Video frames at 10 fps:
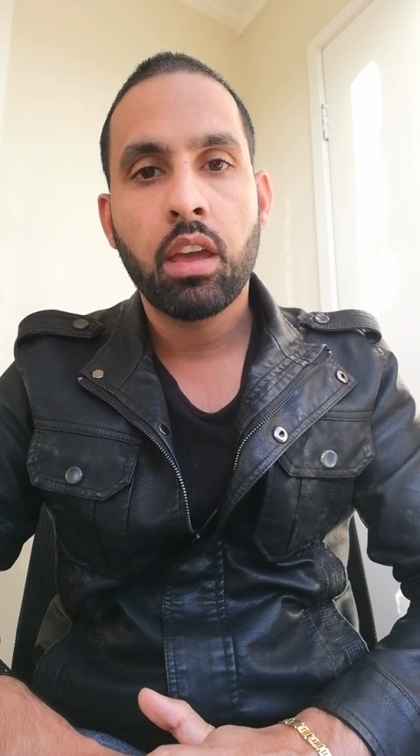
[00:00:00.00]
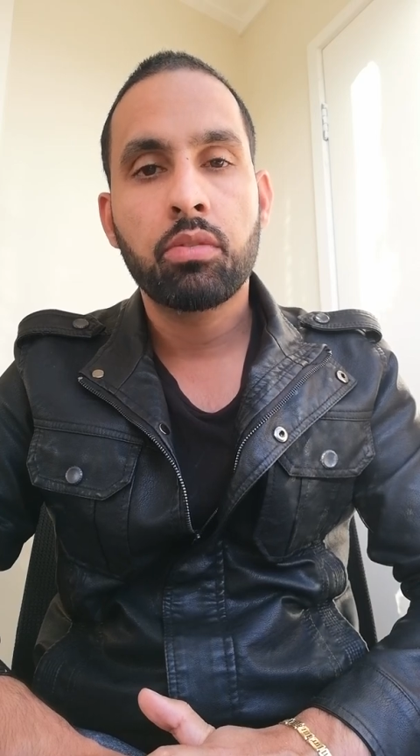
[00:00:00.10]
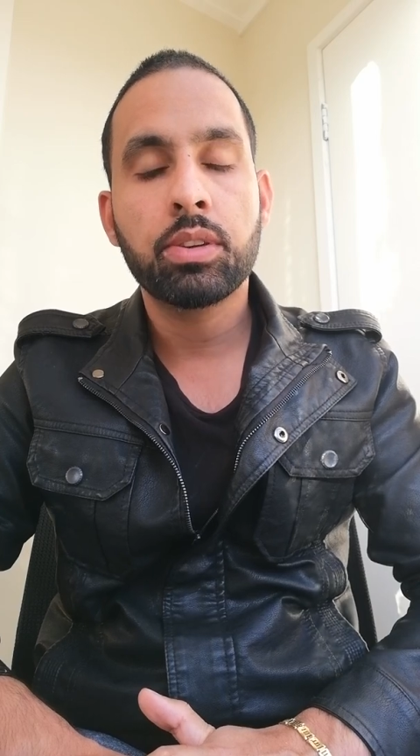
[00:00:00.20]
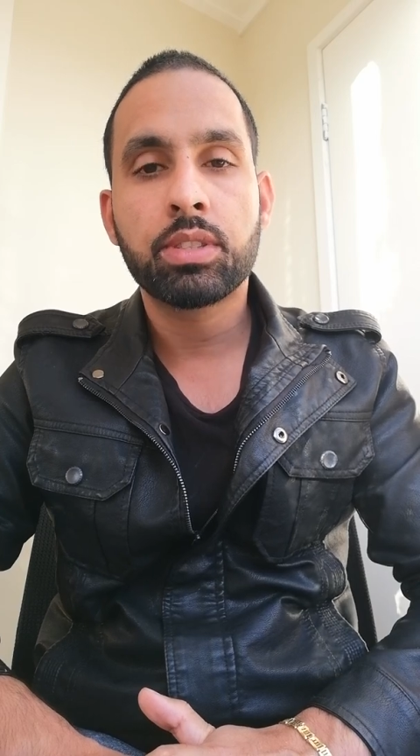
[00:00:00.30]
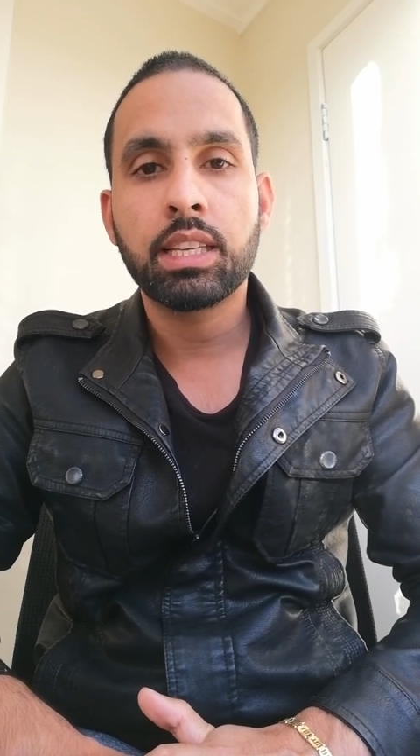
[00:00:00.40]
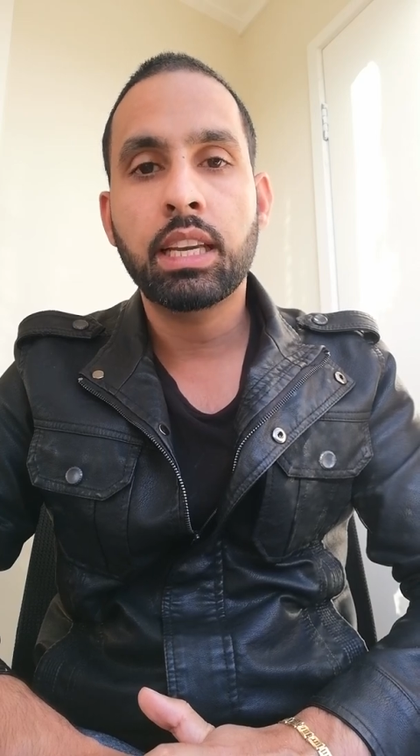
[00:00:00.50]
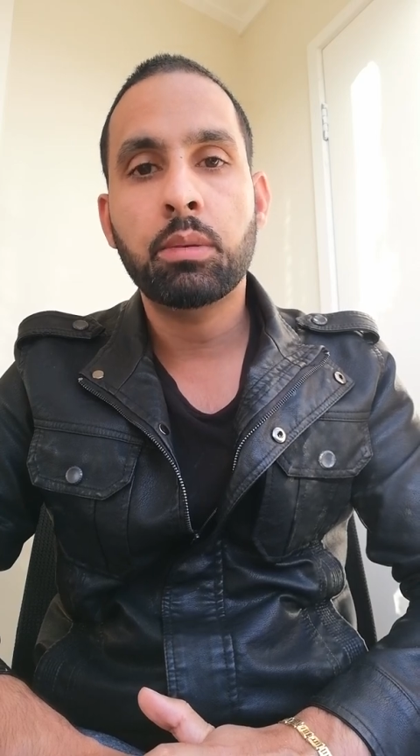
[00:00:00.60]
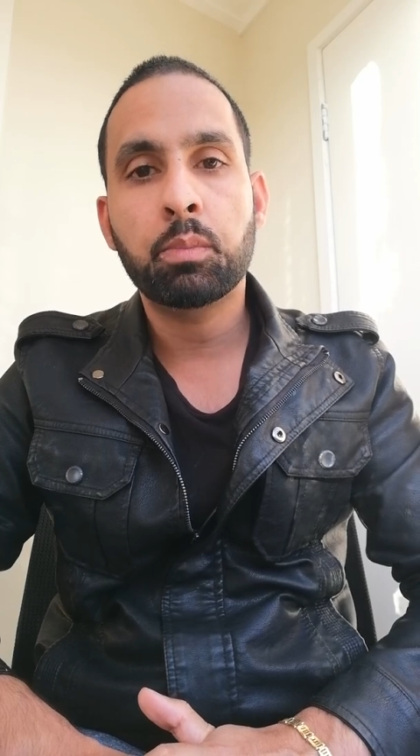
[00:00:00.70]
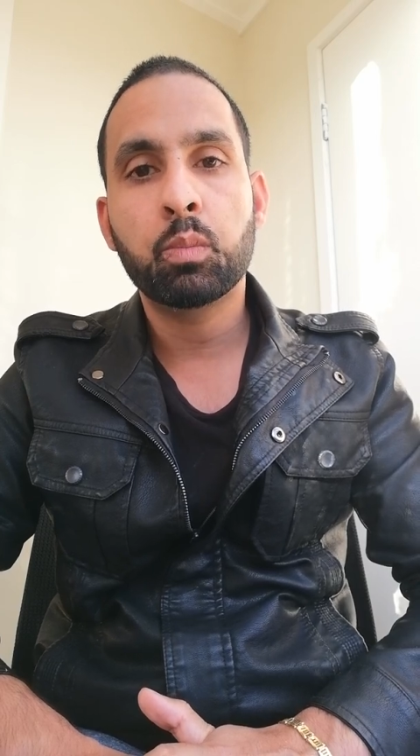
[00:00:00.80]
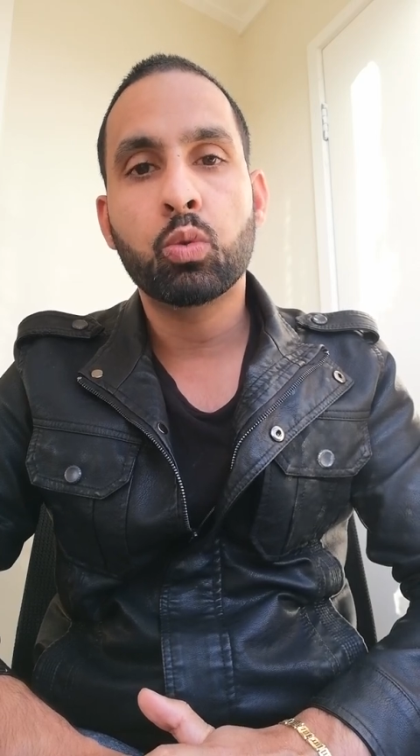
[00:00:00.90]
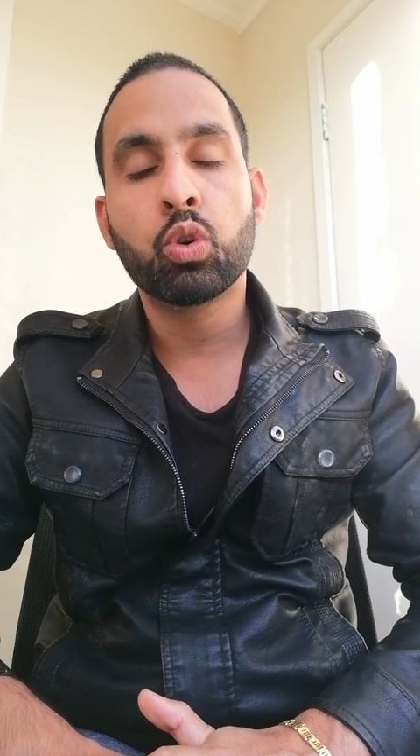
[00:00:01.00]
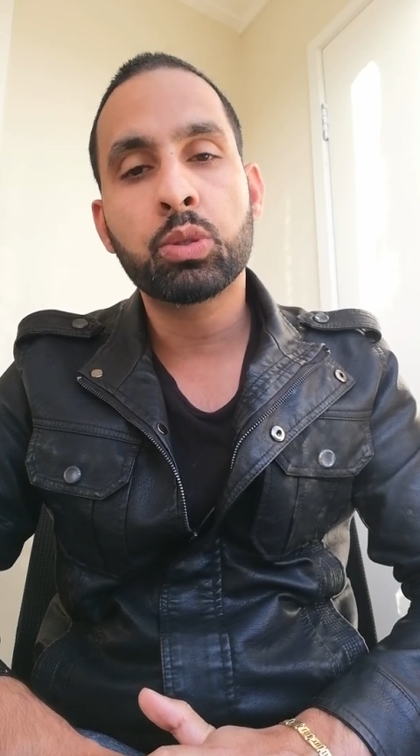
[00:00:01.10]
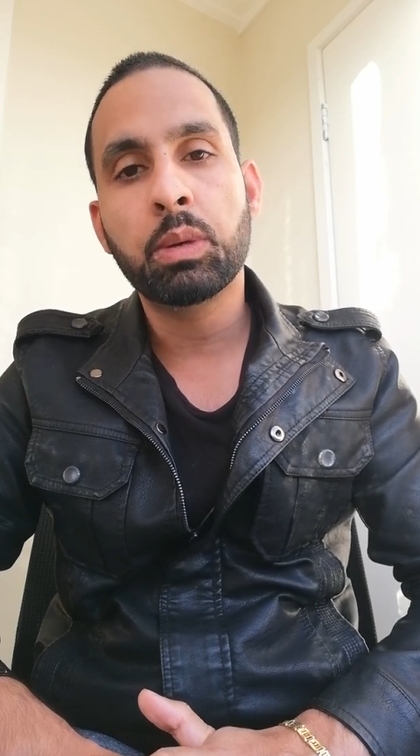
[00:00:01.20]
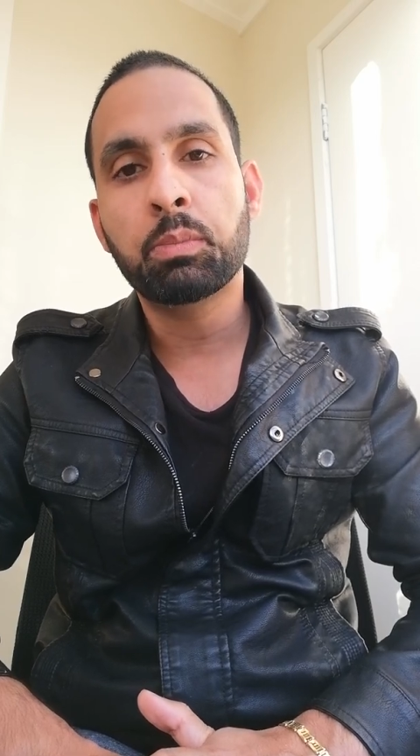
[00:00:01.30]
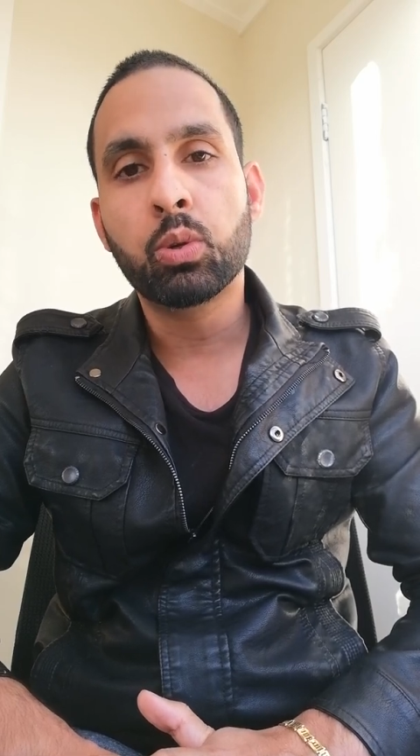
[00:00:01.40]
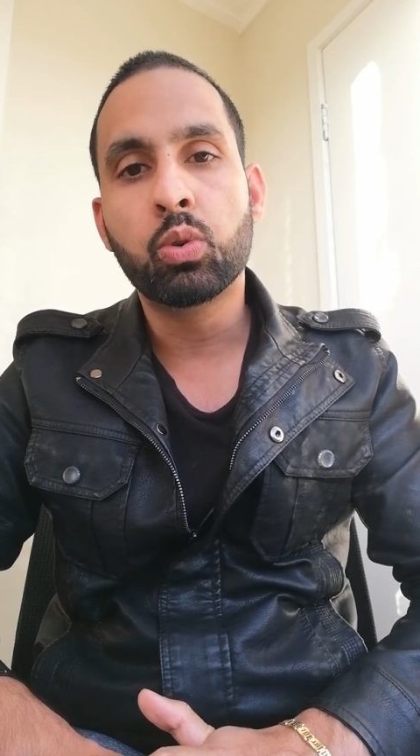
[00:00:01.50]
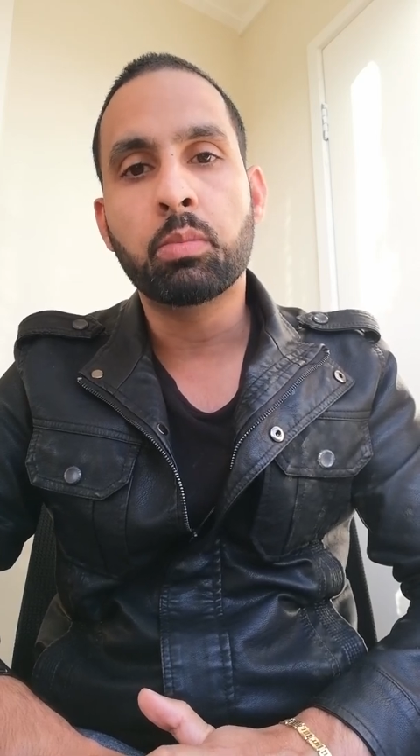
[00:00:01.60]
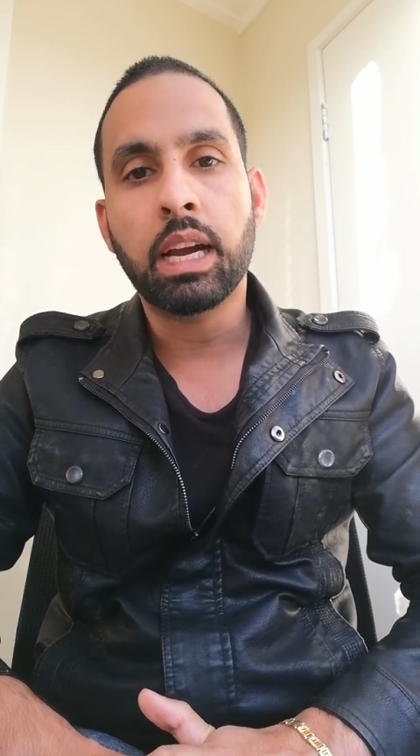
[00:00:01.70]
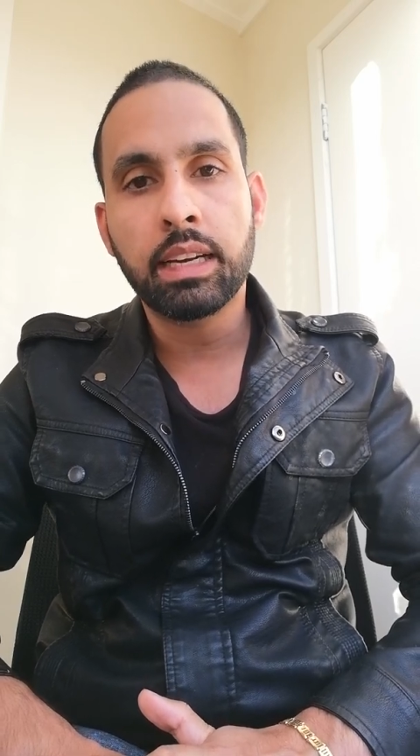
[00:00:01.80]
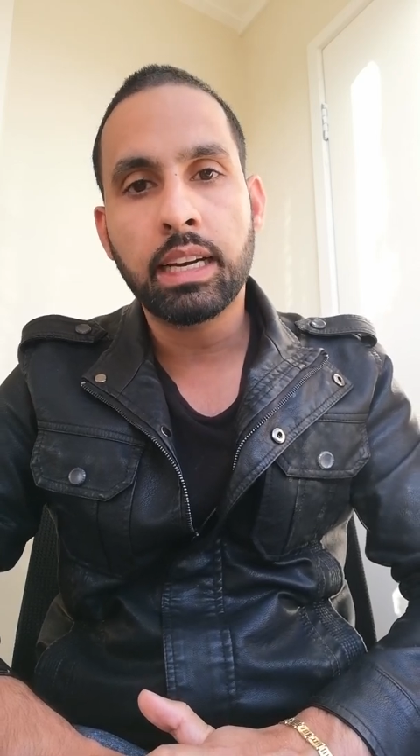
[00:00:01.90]
We have seen those people who
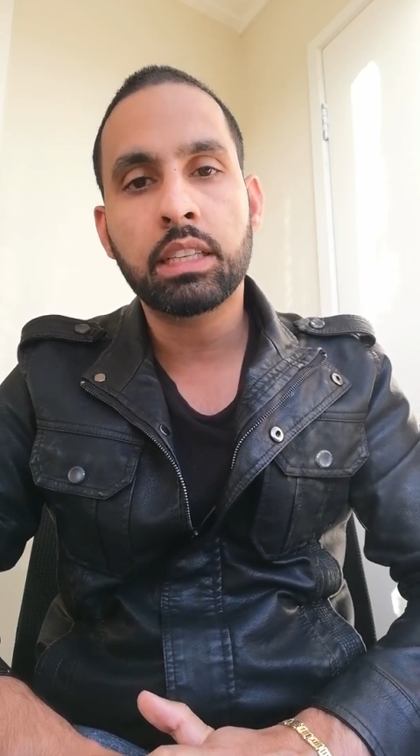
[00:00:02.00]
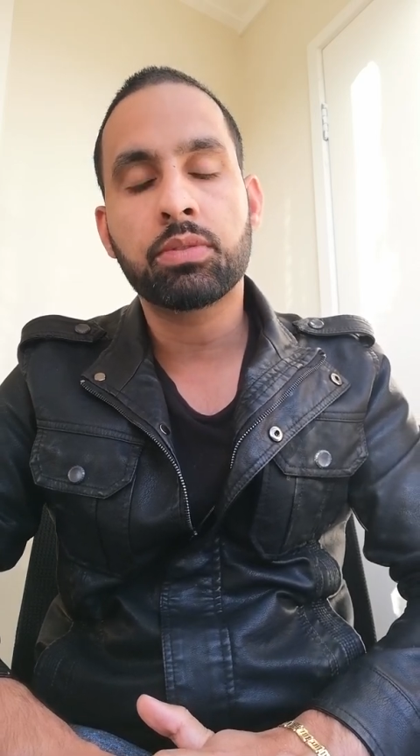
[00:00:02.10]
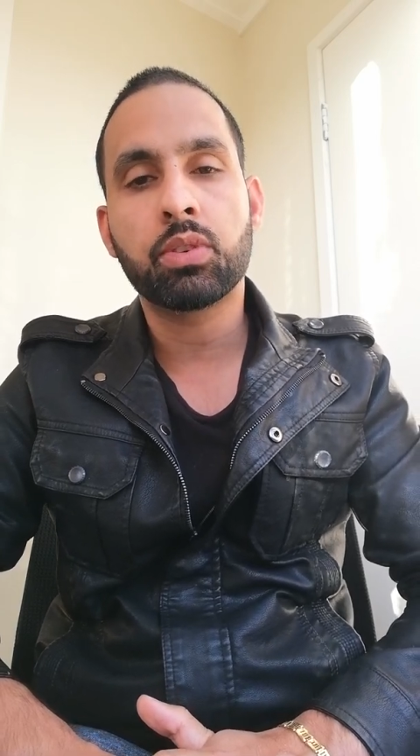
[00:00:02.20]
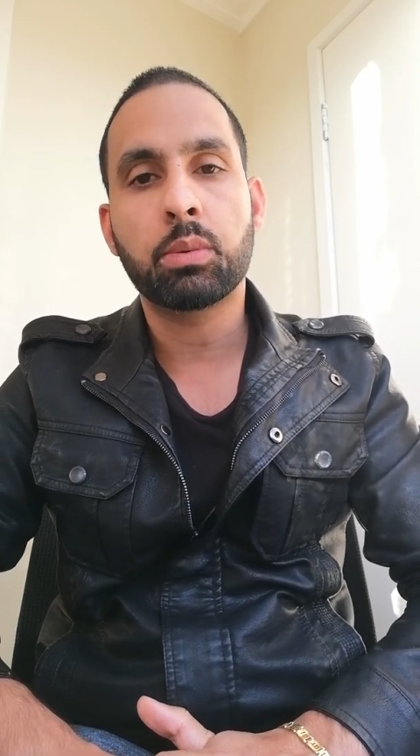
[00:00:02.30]
migrated for